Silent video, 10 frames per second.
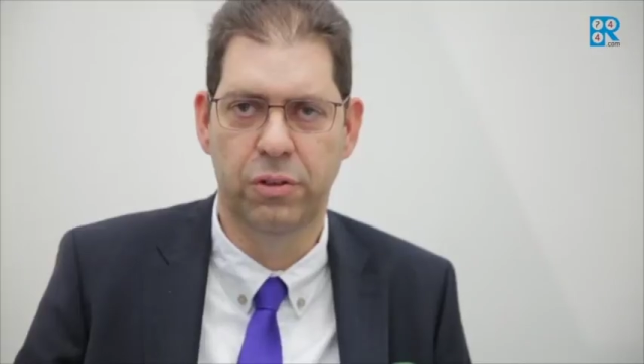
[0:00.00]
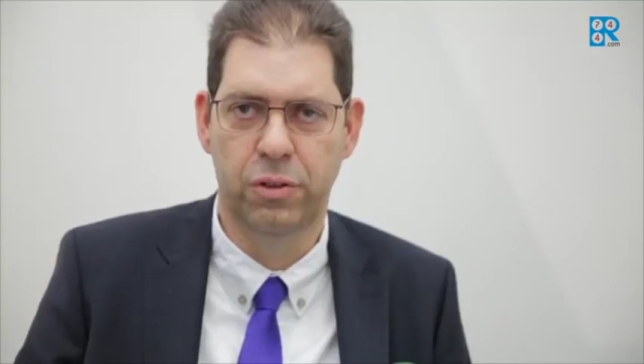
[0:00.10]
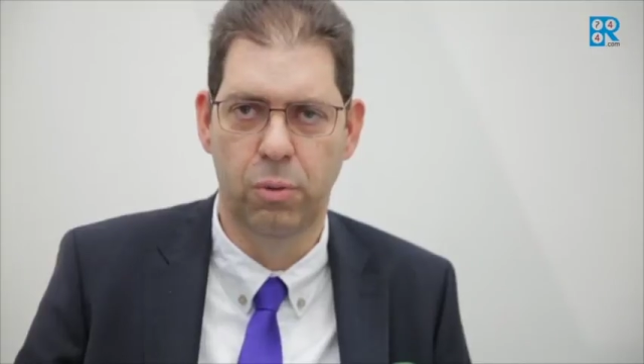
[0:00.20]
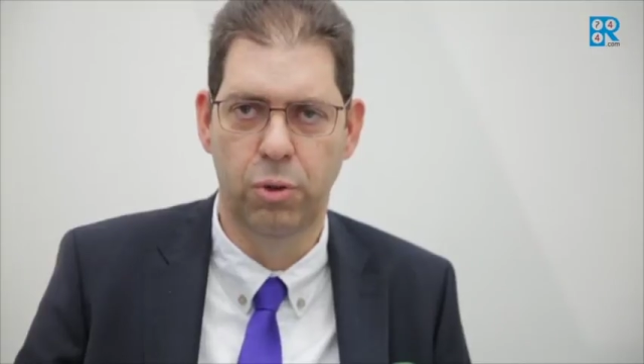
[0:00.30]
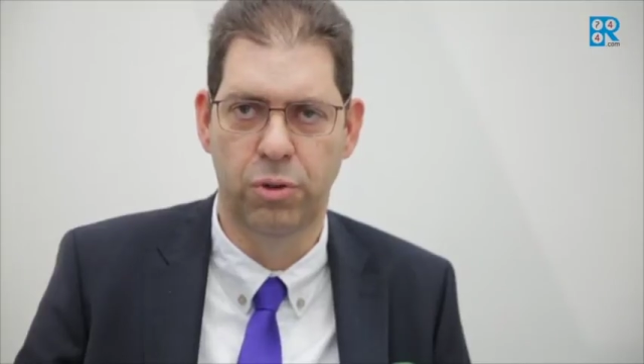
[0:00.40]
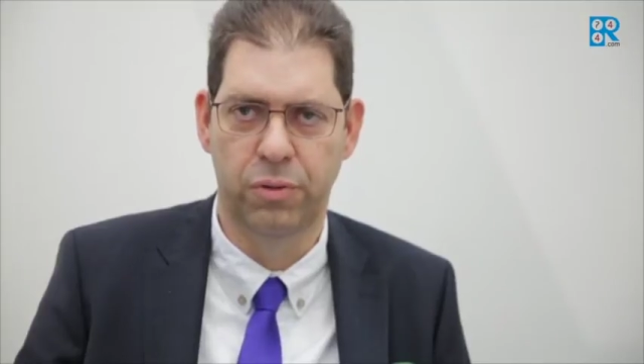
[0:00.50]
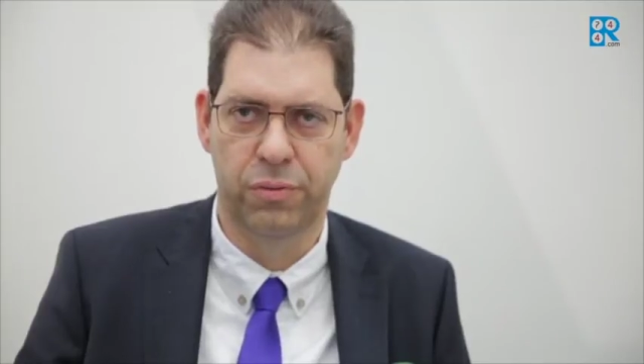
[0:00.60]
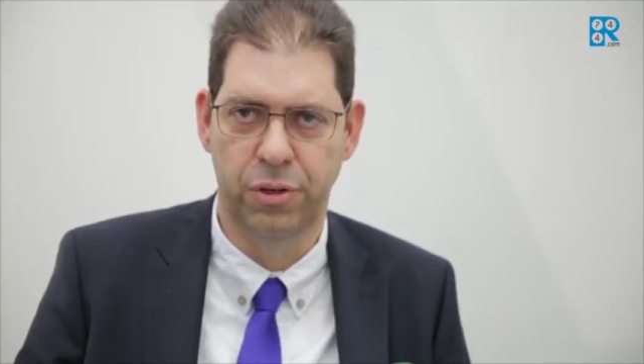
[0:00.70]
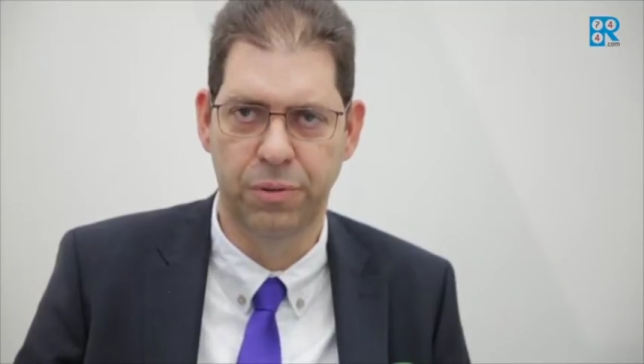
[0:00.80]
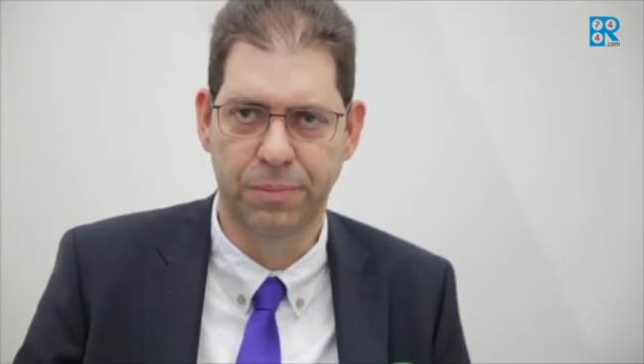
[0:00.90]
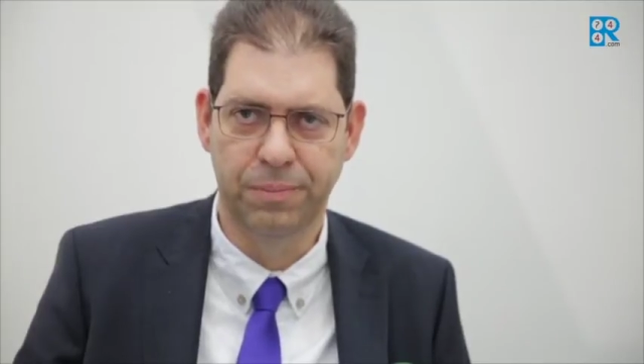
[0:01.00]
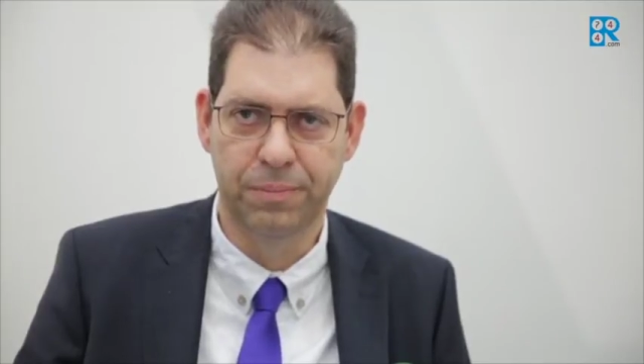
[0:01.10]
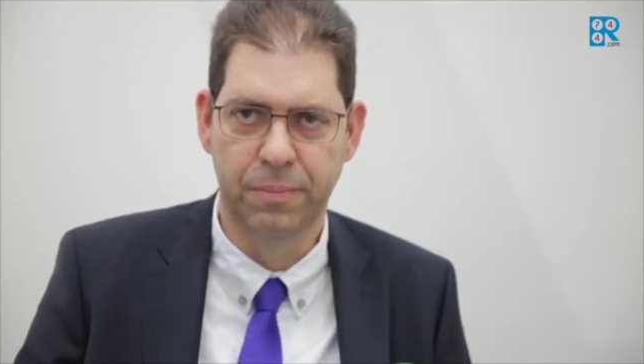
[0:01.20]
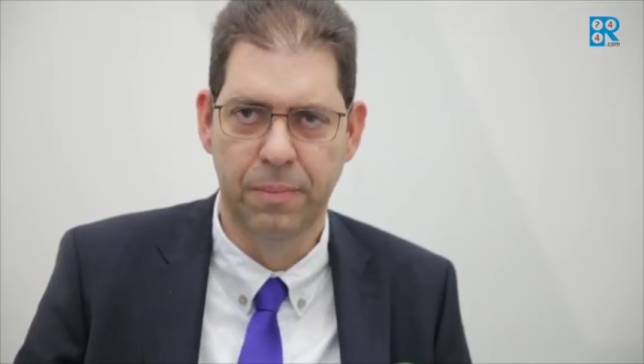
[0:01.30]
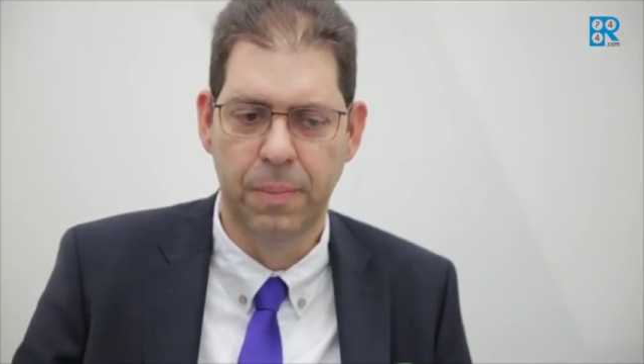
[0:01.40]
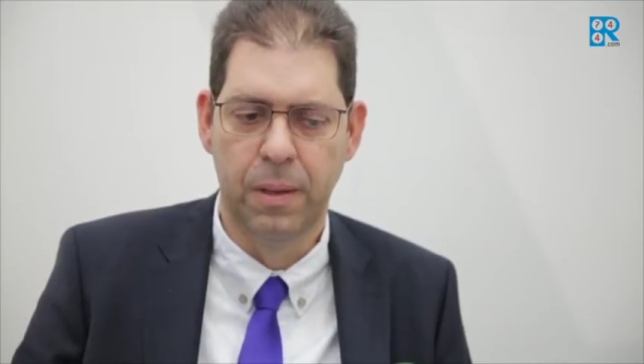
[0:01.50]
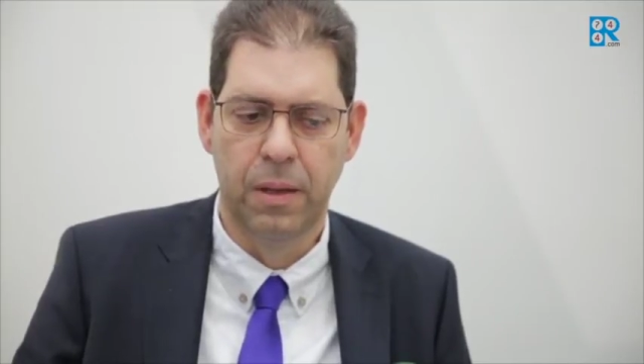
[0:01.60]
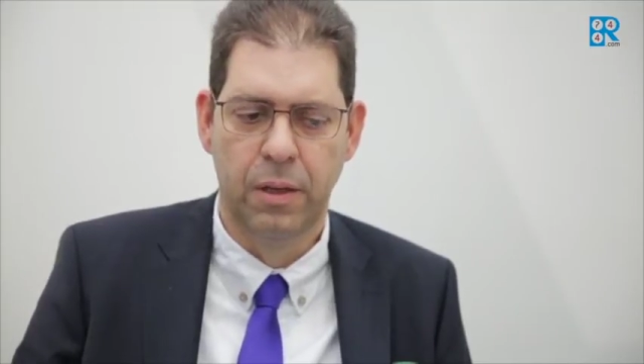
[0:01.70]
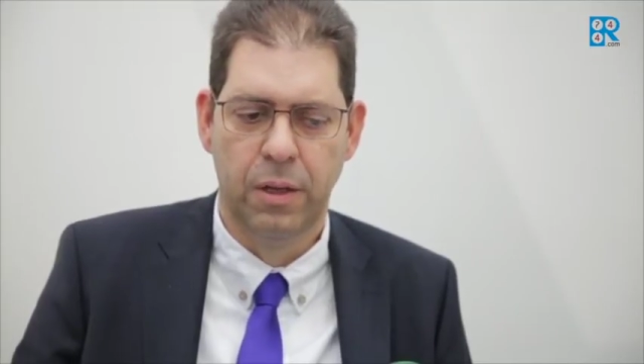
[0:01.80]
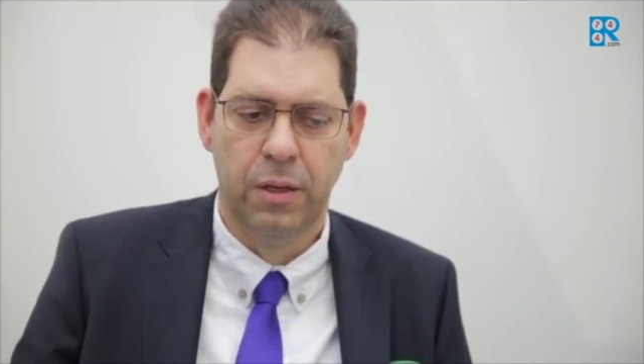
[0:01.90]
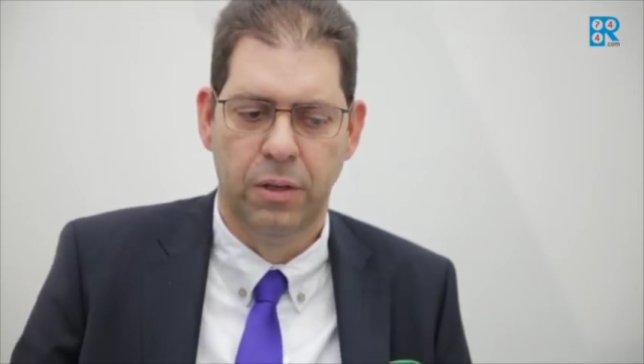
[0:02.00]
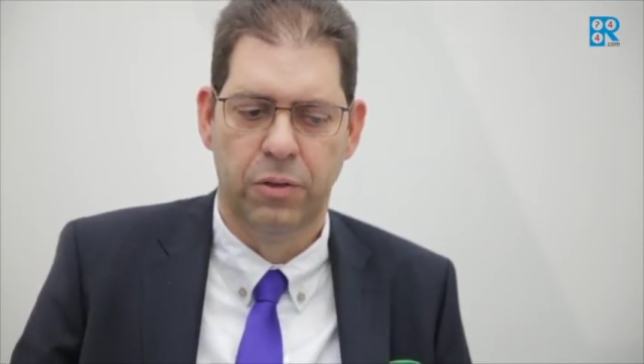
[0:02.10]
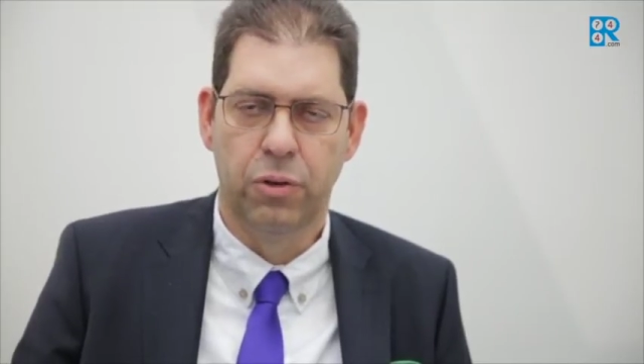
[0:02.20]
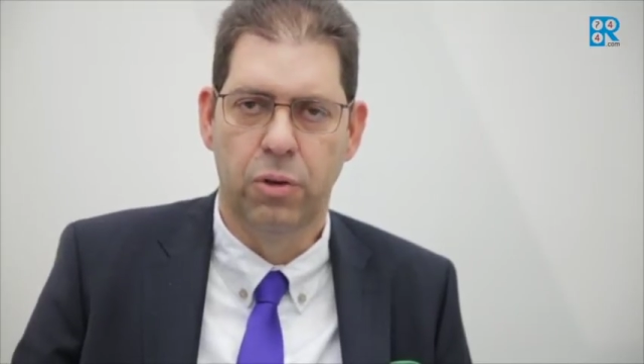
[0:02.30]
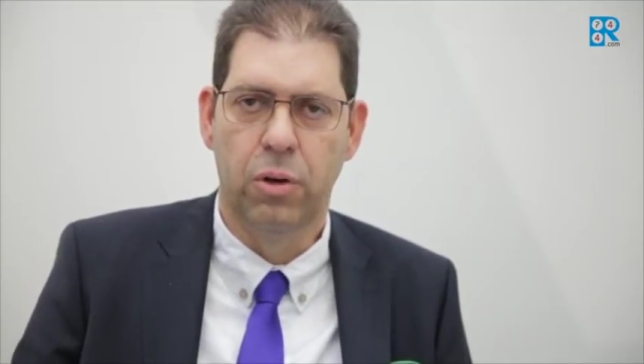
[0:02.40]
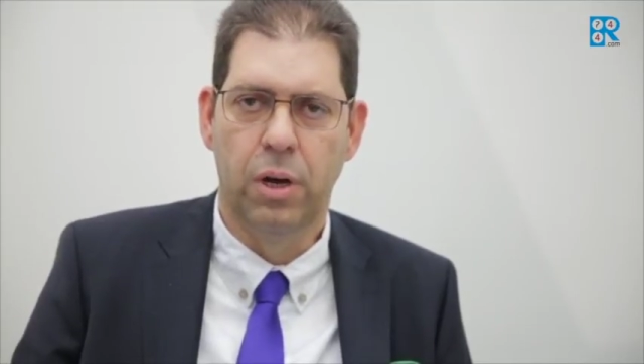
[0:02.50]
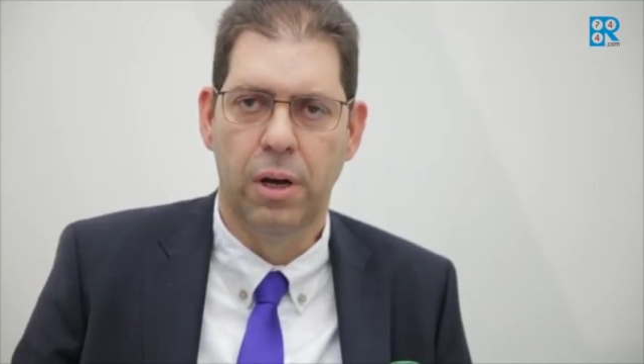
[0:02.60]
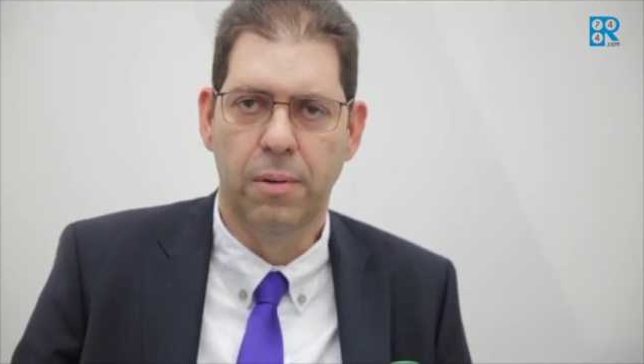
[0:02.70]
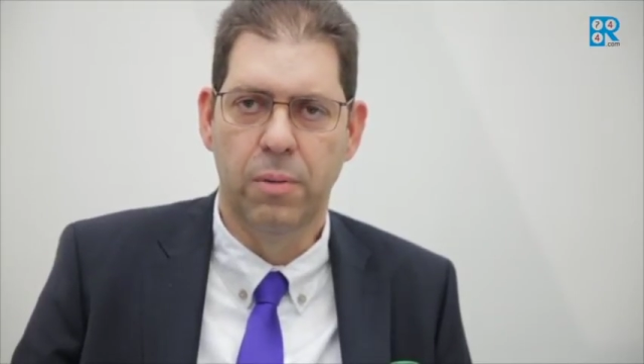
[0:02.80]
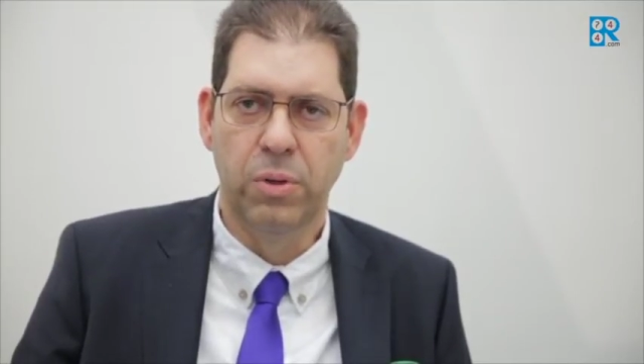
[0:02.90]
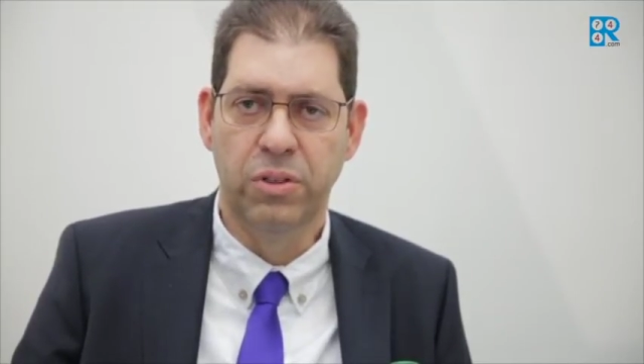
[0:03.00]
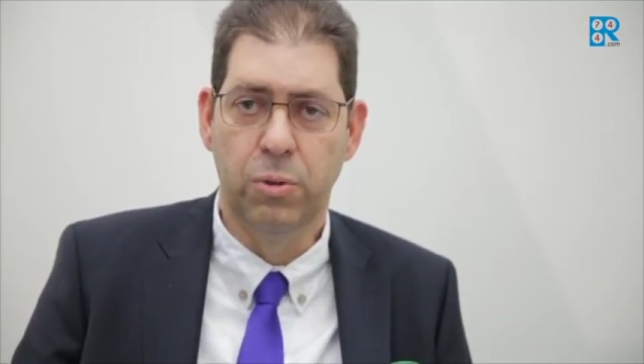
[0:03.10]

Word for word: solution for you. So with